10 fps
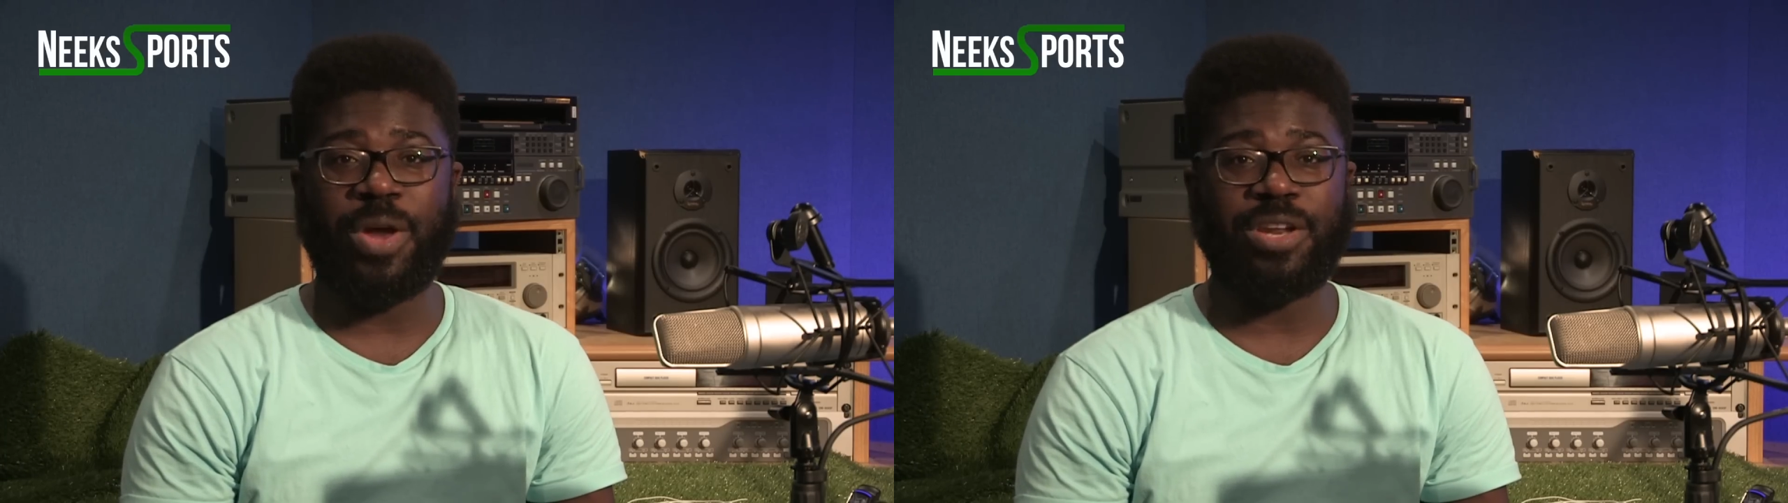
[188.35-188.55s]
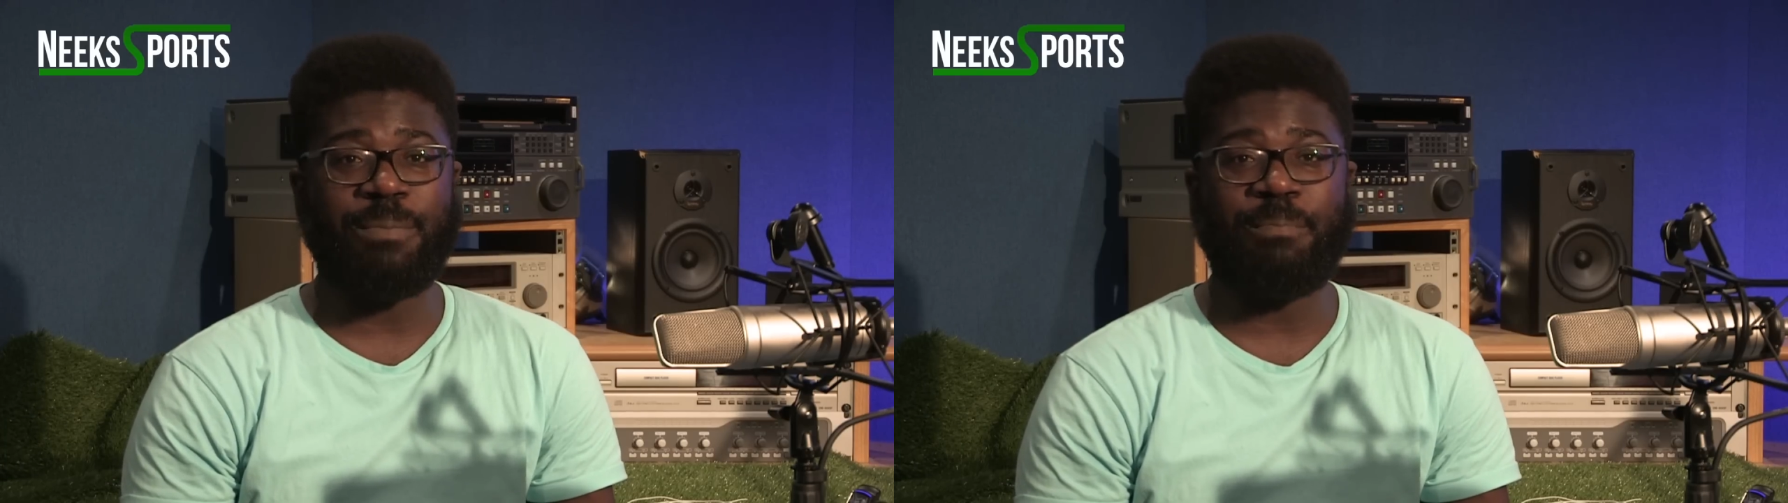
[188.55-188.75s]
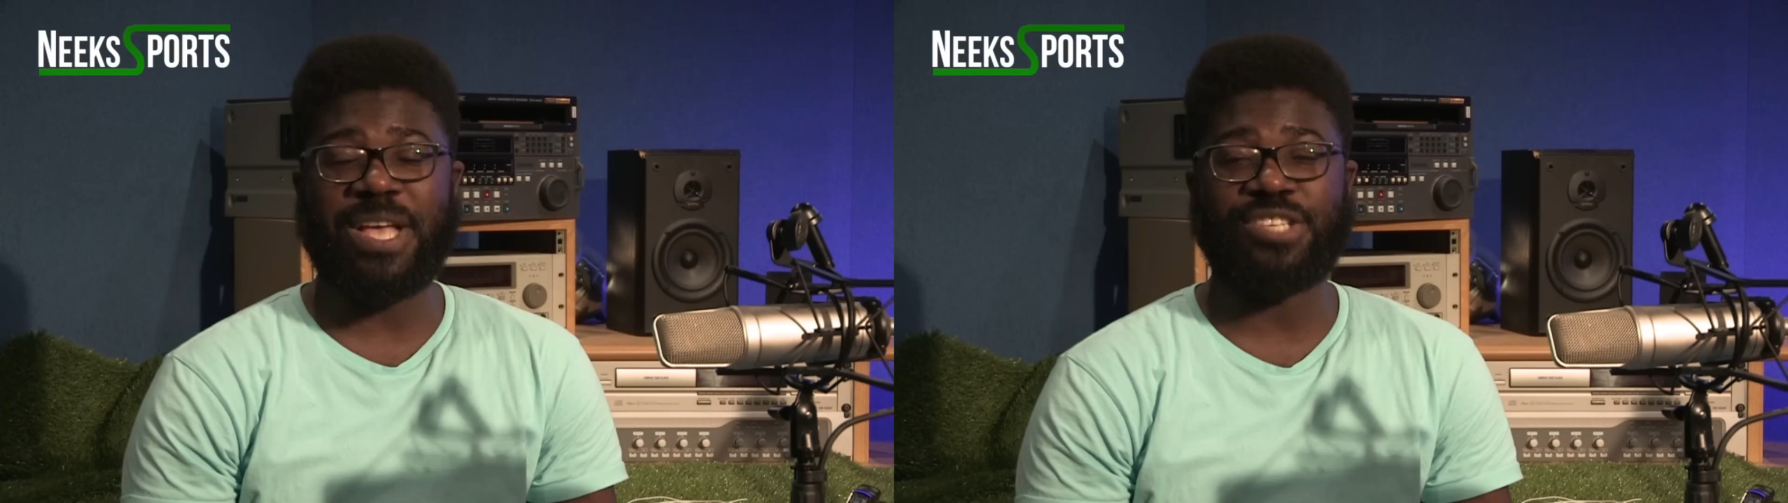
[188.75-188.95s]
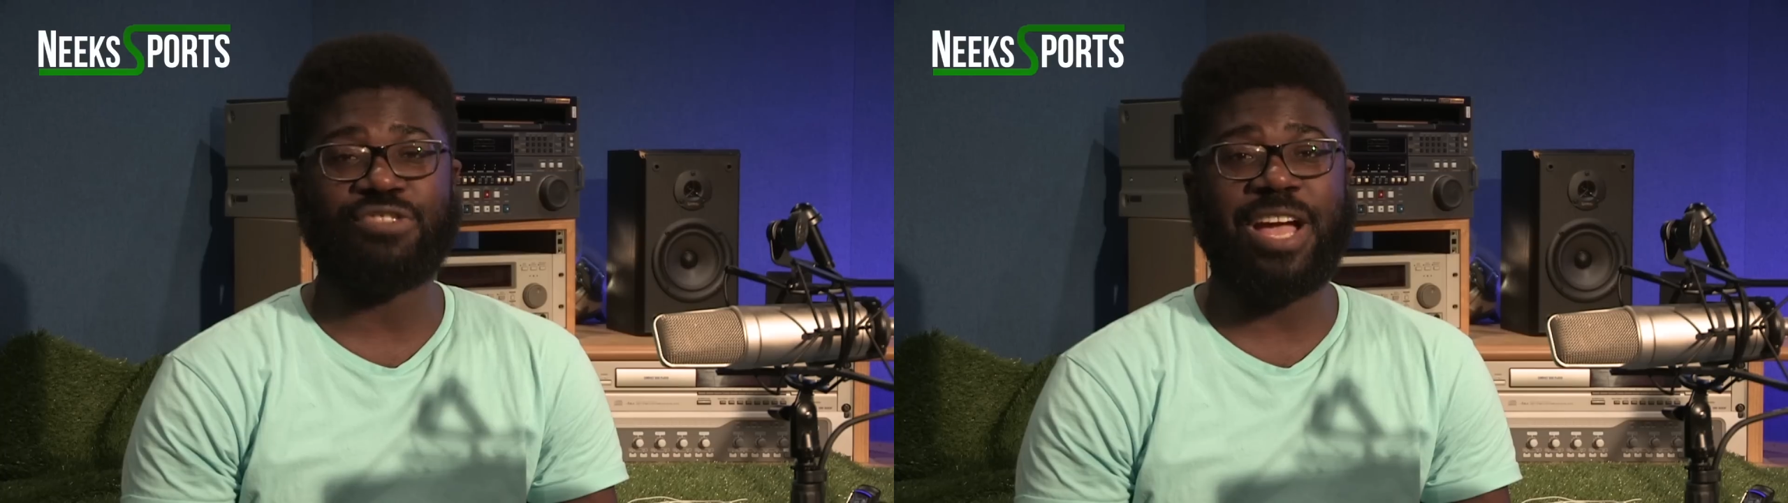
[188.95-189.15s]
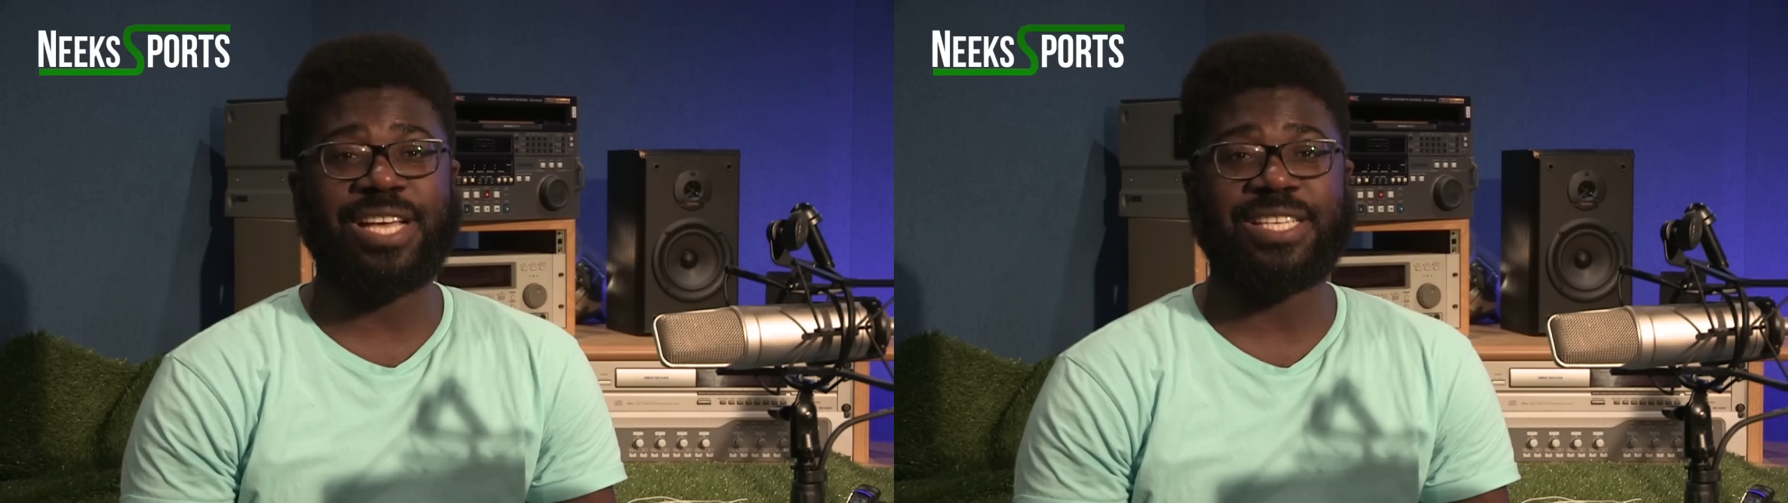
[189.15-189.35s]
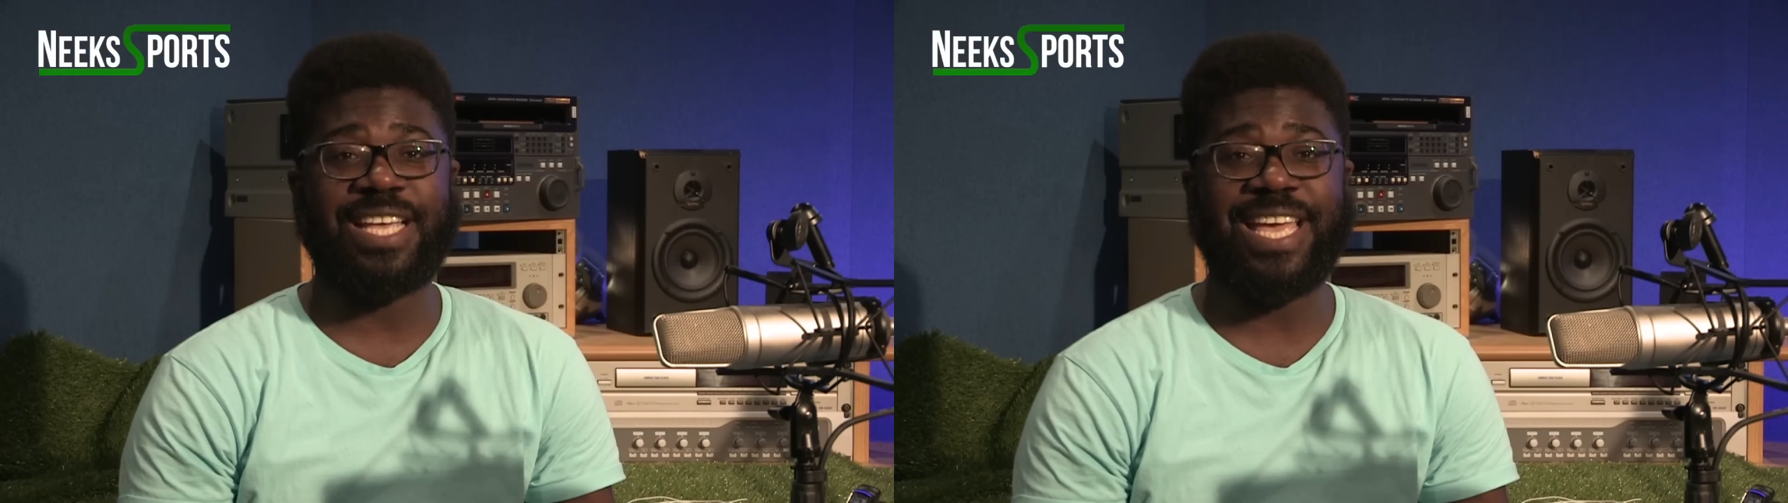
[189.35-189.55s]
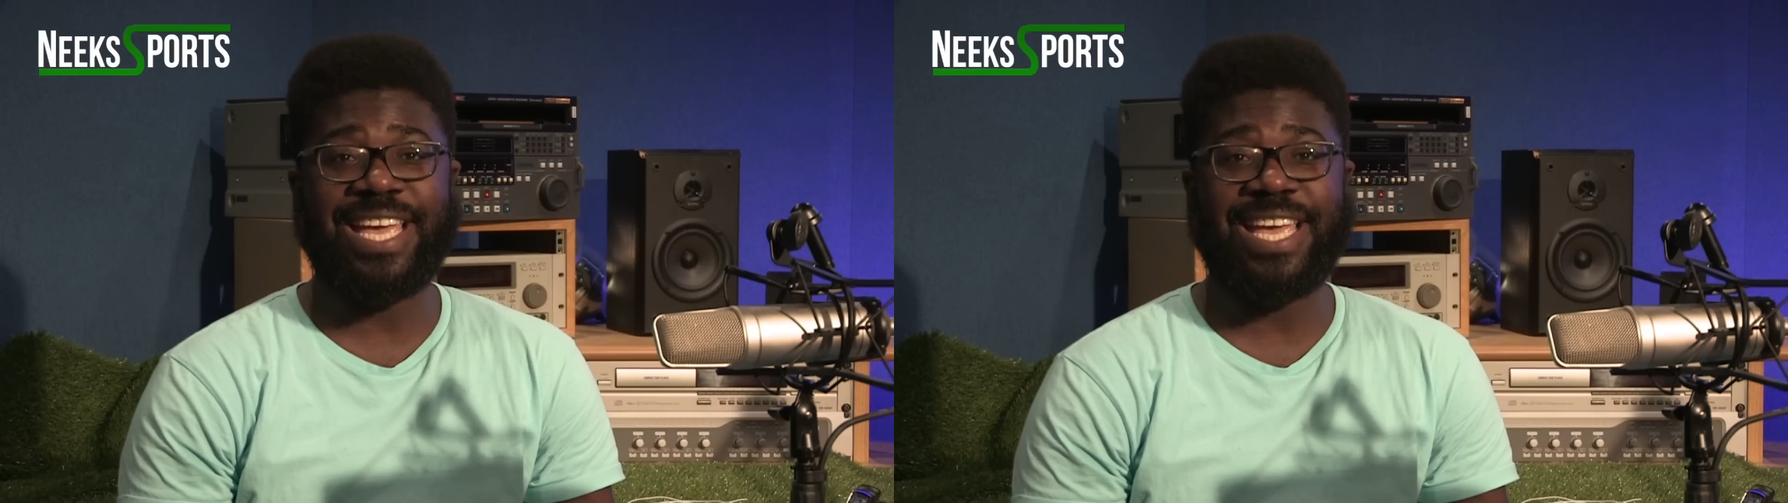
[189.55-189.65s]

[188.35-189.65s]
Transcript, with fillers: One of the best strikers